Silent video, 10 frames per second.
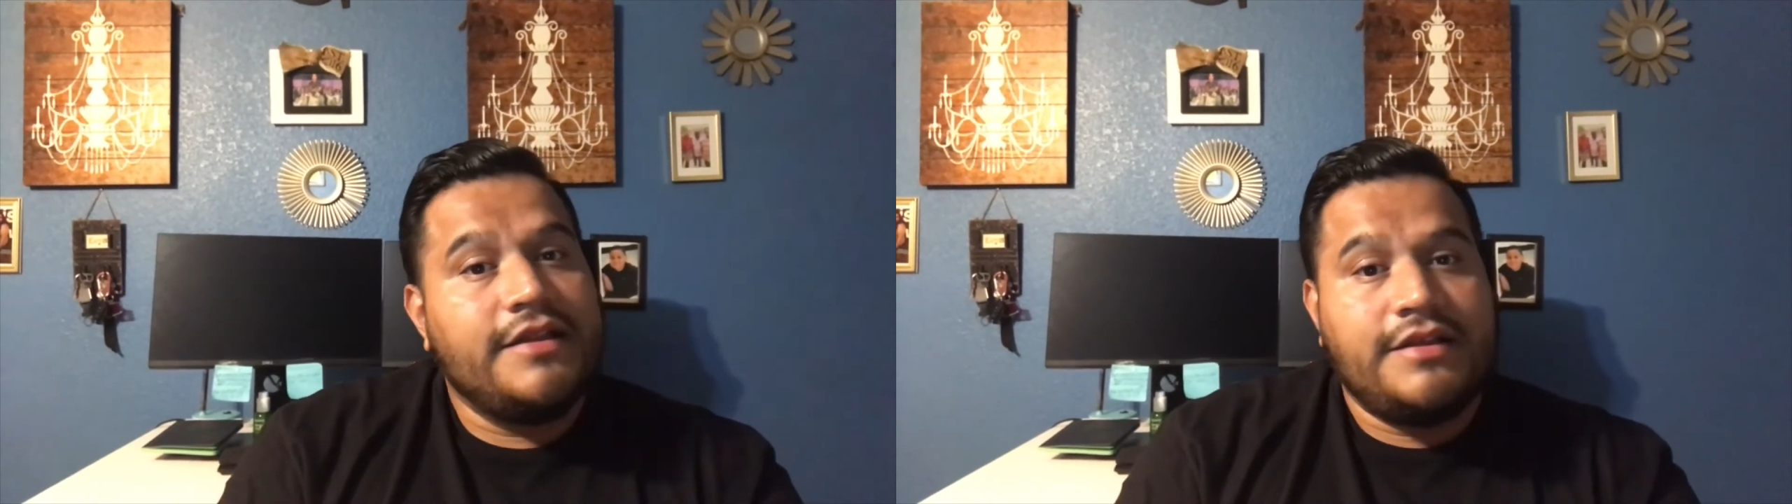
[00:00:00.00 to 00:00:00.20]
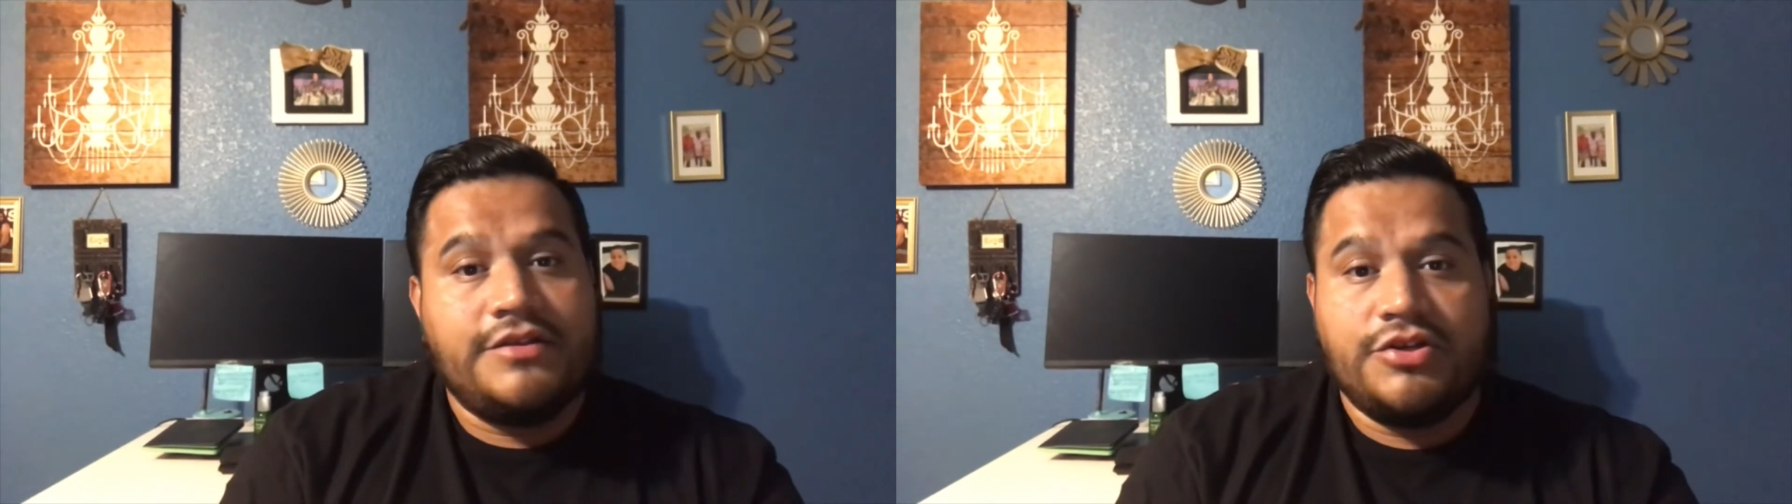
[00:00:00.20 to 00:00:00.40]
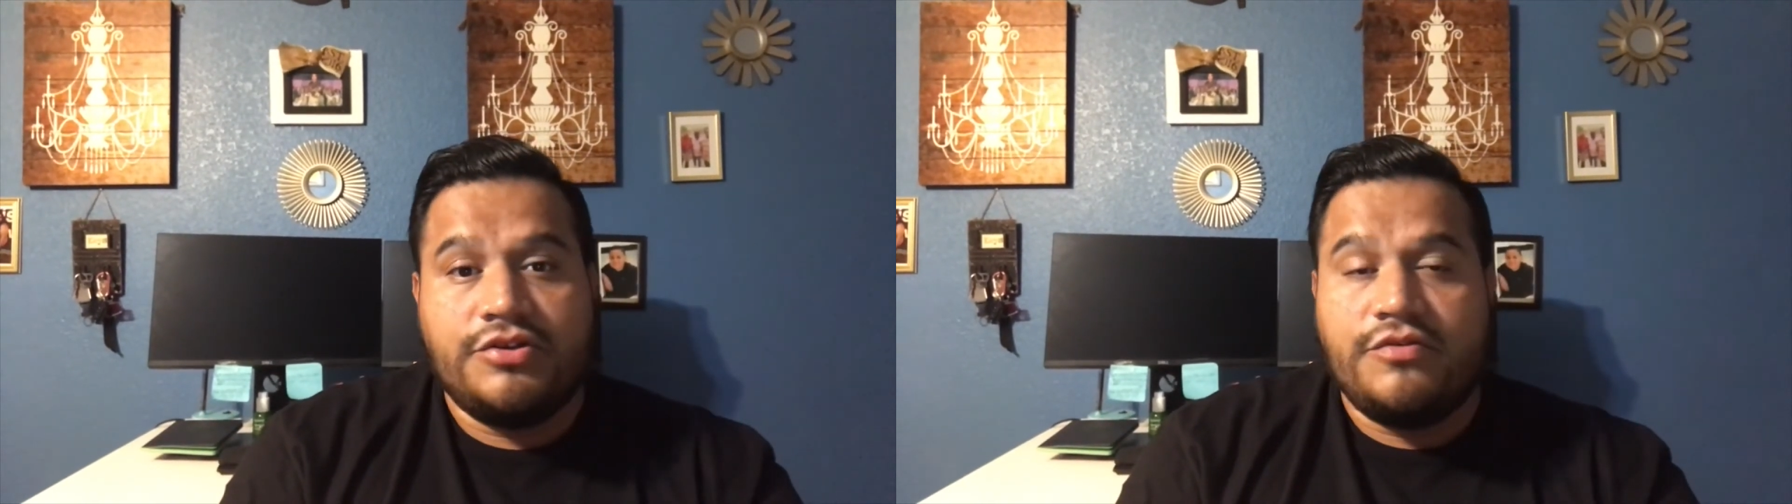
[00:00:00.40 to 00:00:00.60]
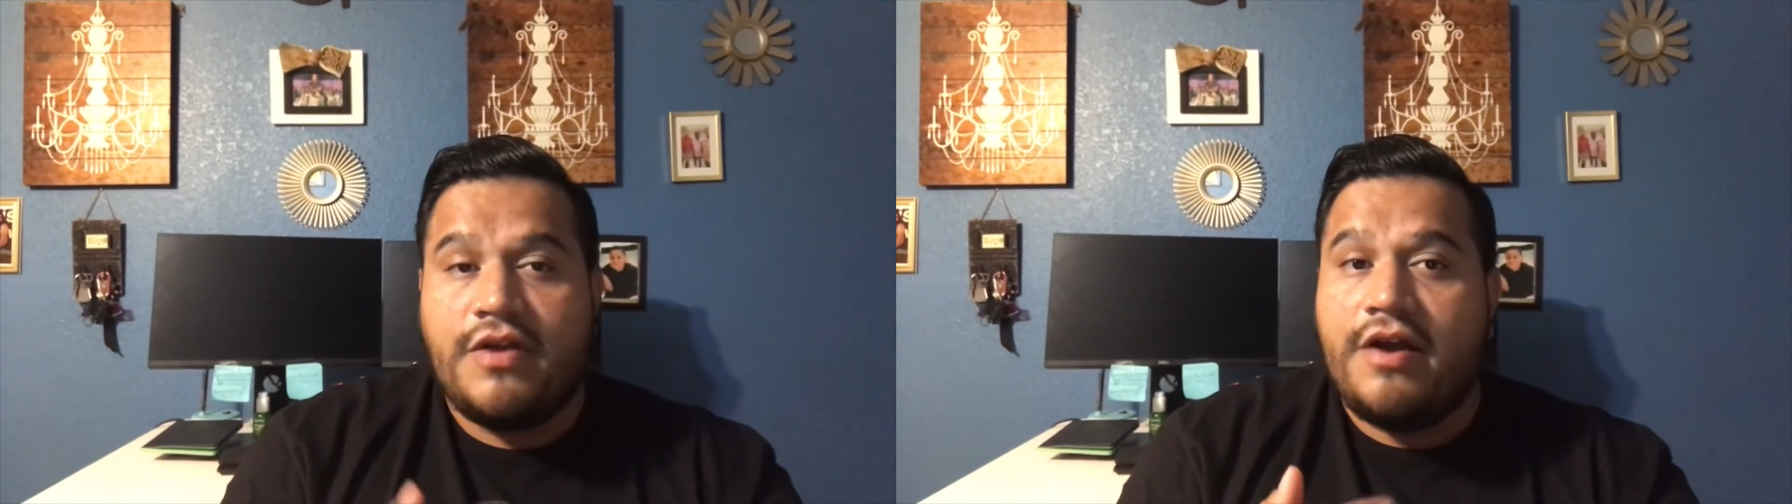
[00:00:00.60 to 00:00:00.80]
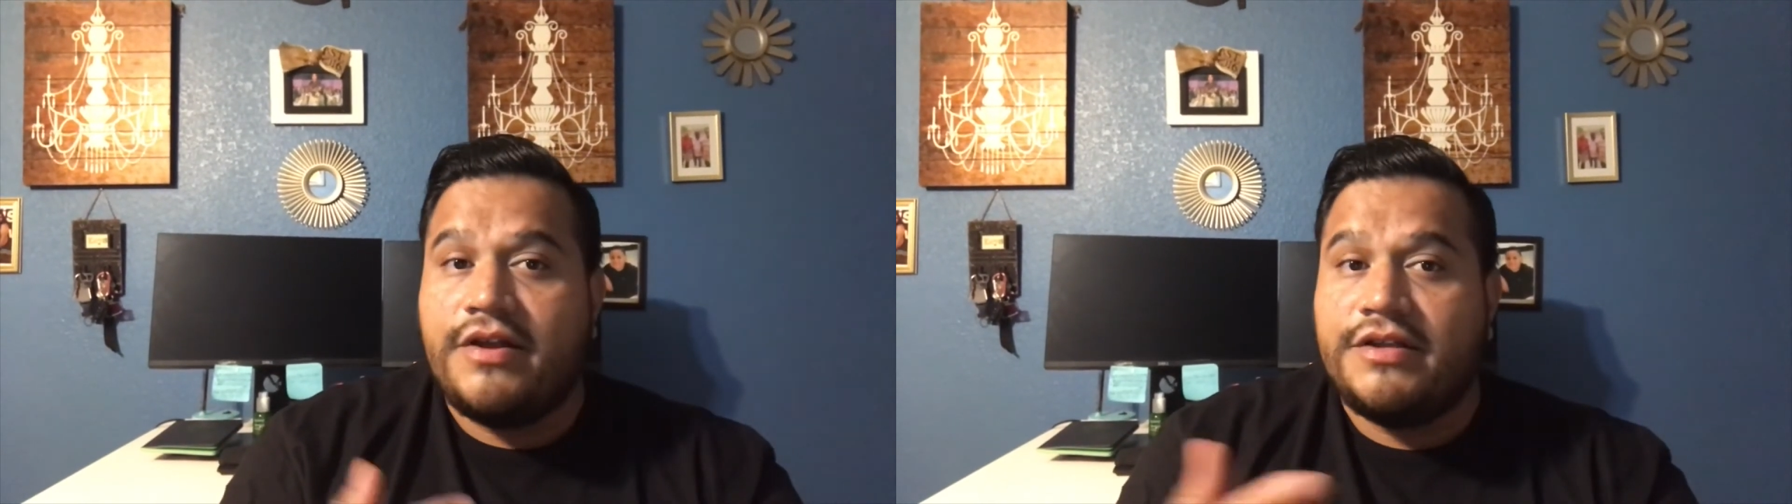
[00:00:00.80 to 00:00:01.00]
they turned
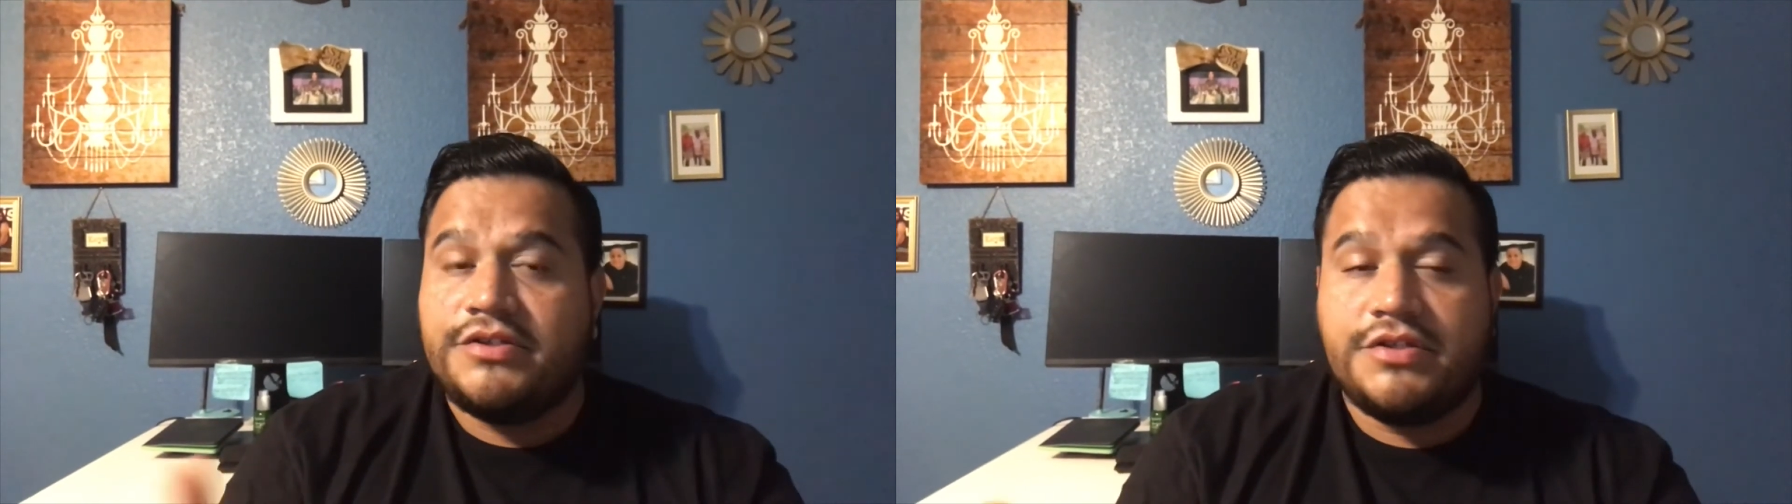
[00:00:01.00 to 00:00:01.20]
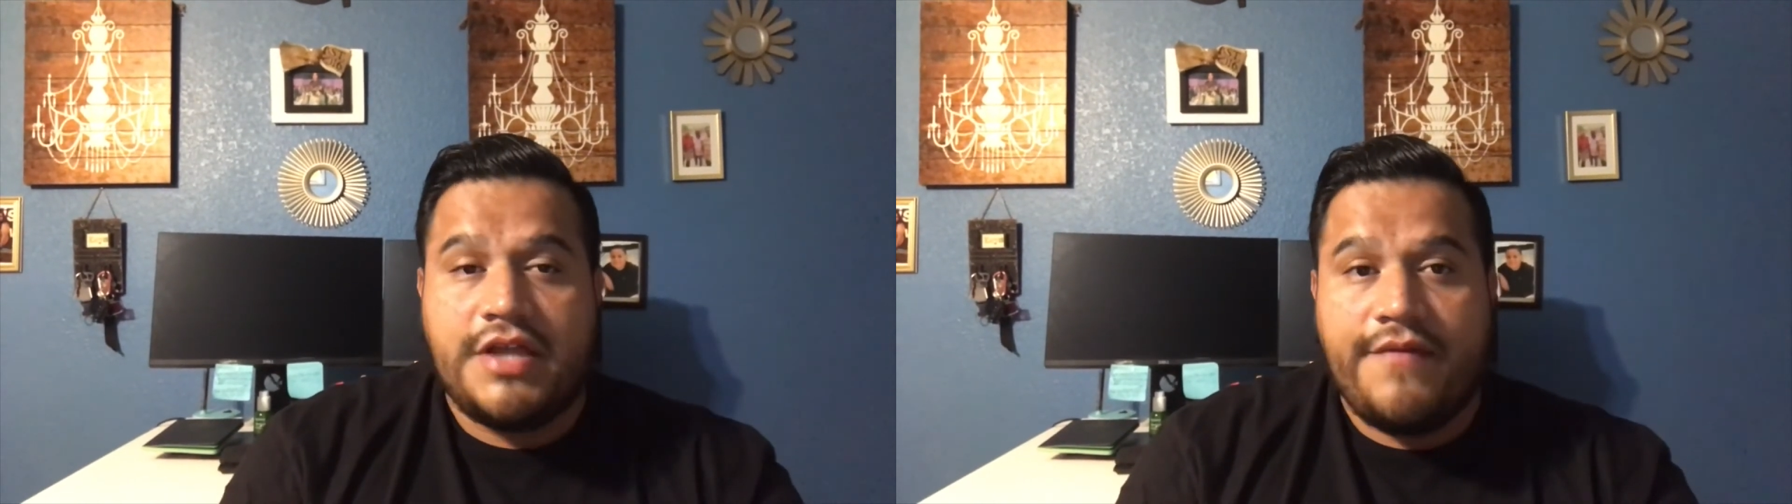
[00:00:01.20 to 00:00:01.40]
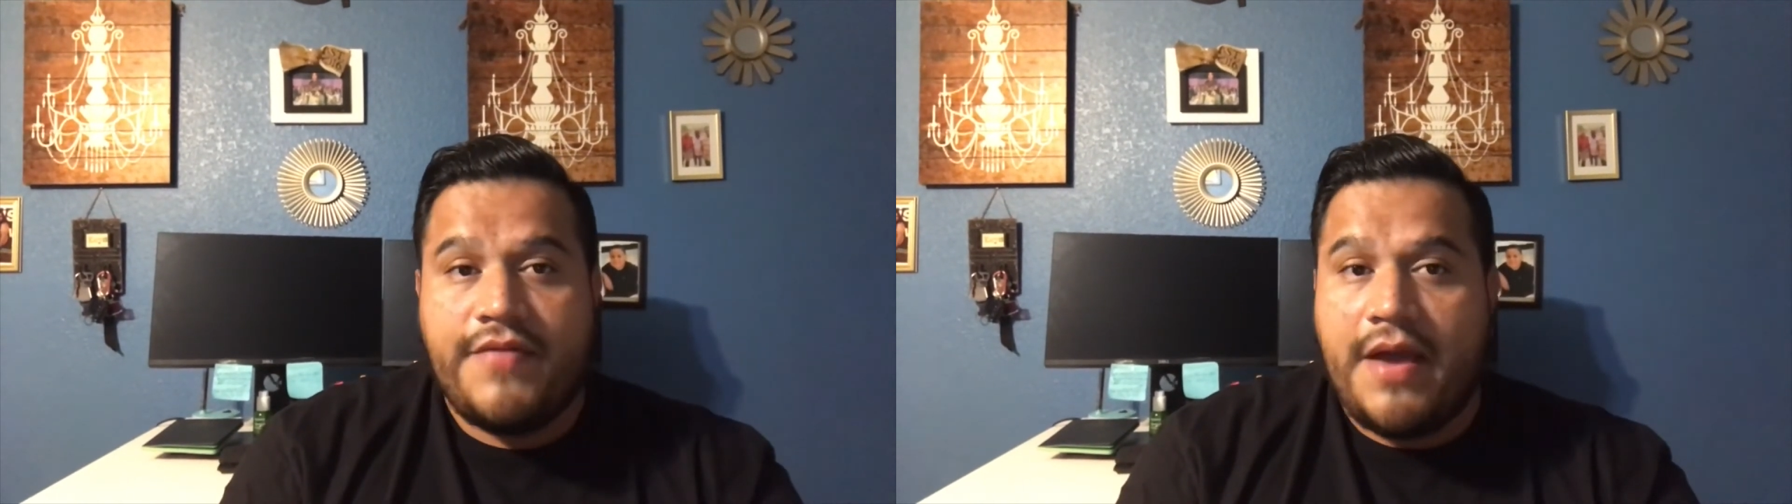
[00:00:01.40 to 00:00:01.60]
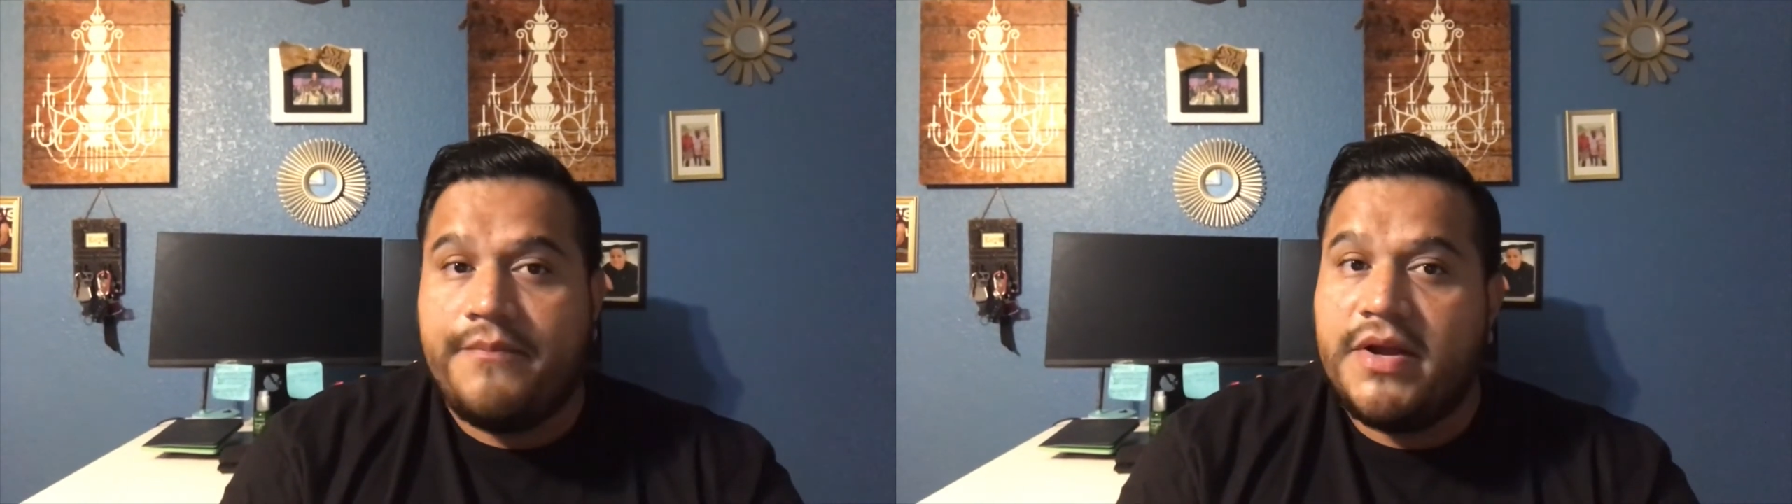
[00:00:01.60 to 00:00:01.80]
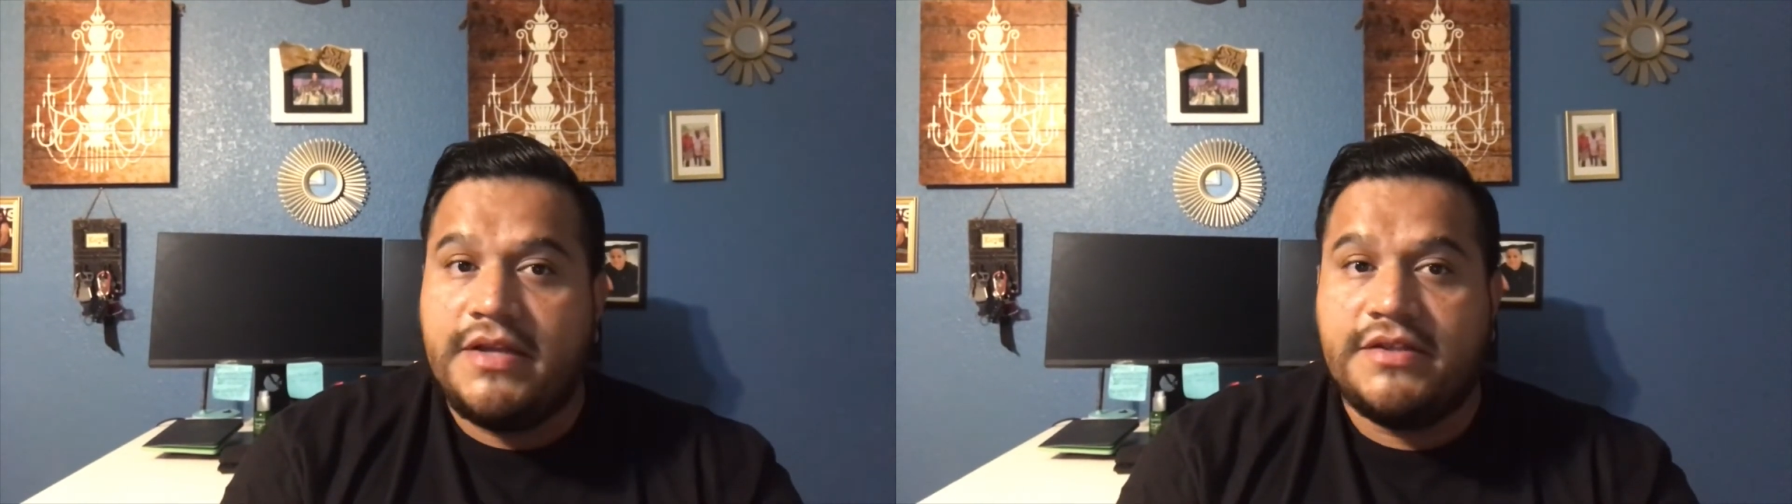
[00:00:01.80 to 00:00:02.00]
around and just gave that
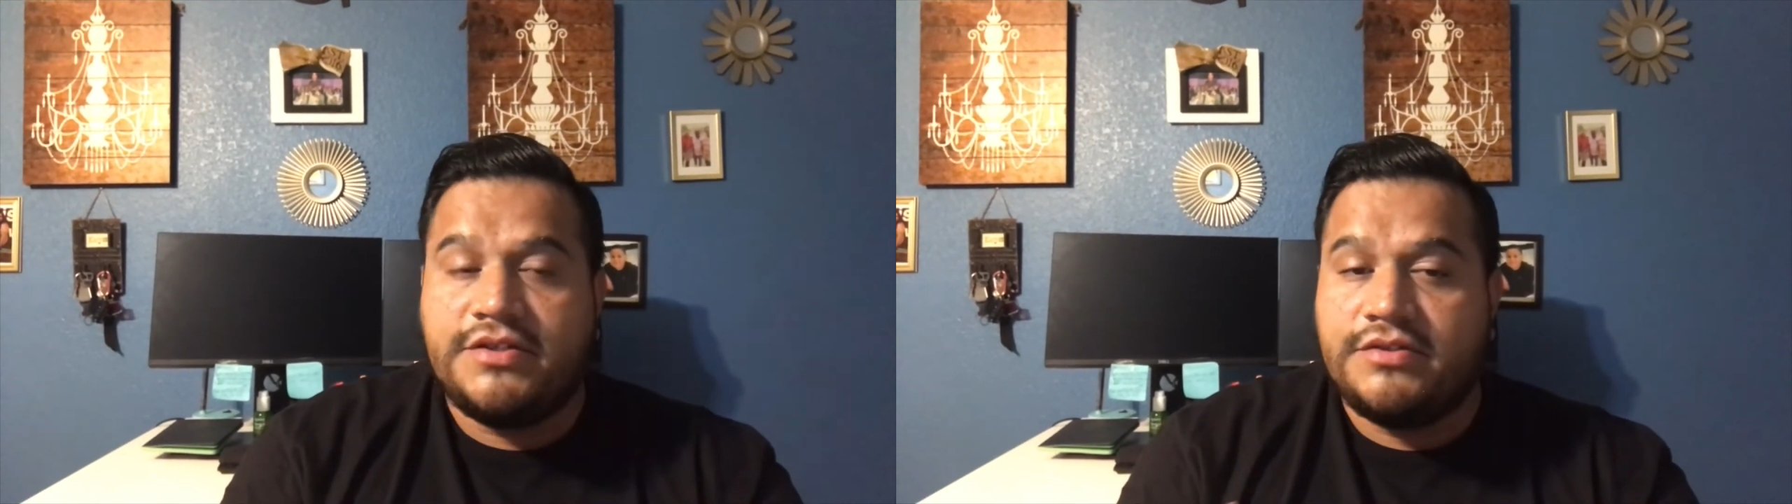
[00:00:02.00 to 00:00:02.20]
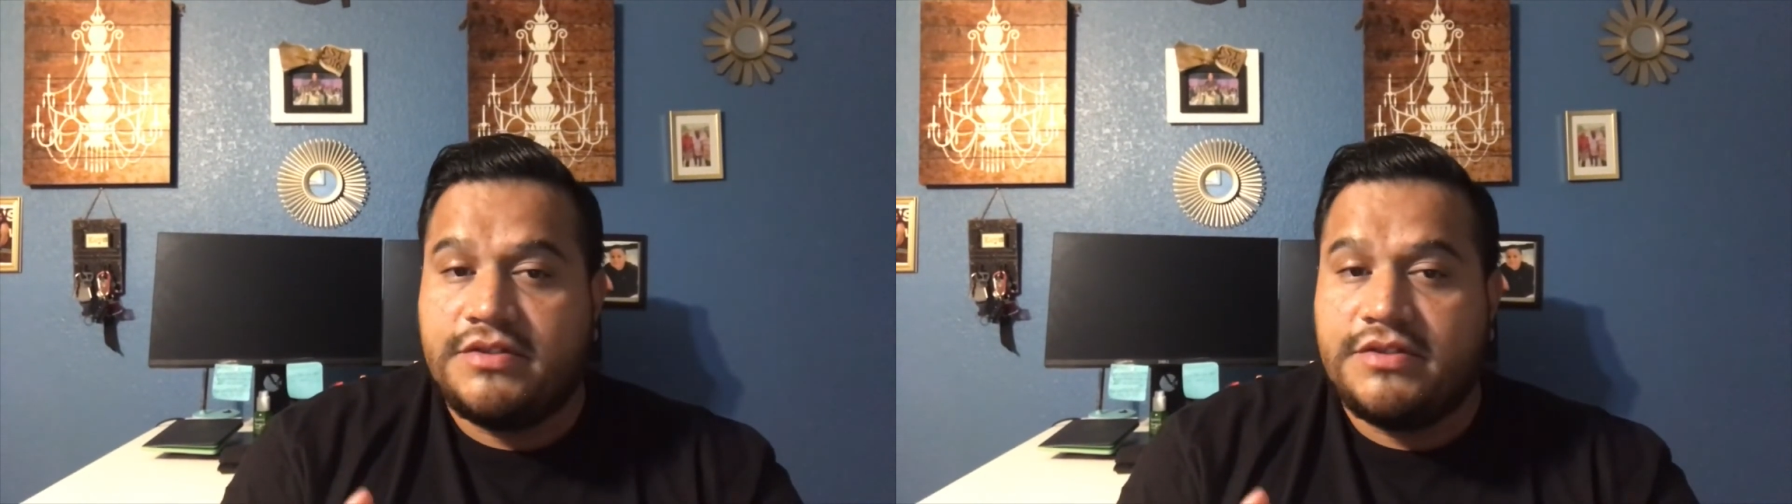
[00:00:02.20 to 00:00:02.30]
money to